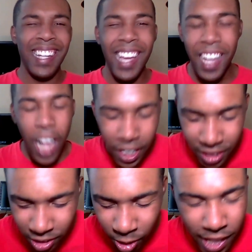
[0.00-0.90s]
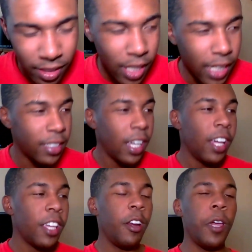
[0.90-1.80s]
It's just crazy
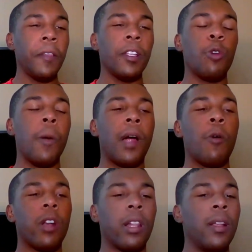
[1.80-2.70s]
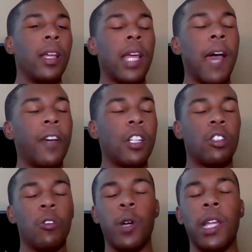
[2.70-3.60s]
because, you know, you have this one part where...
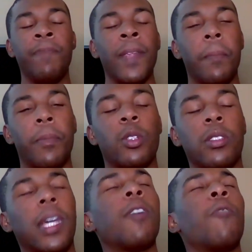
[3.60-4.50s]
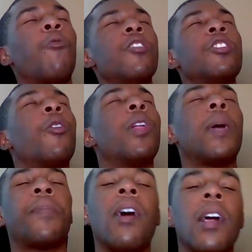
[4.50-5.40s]
eventually, when Bruce is like, why don't you go to
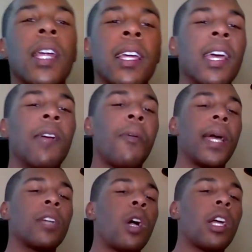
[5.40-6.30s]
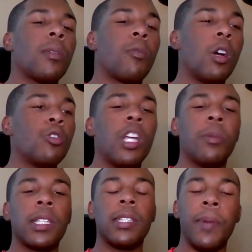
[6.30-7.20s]
that party? Rebecca's walking up the road. She
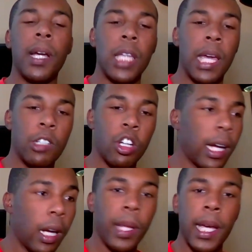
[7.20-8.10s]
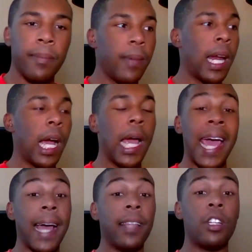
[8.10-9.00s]
almost gets hit by a dang truck. And I'm like, and
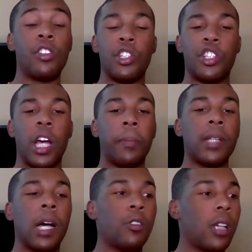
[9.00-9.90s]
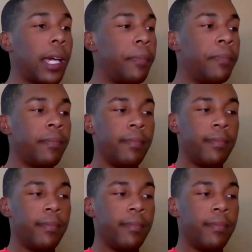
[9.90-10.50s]
I literally jumped. I was like,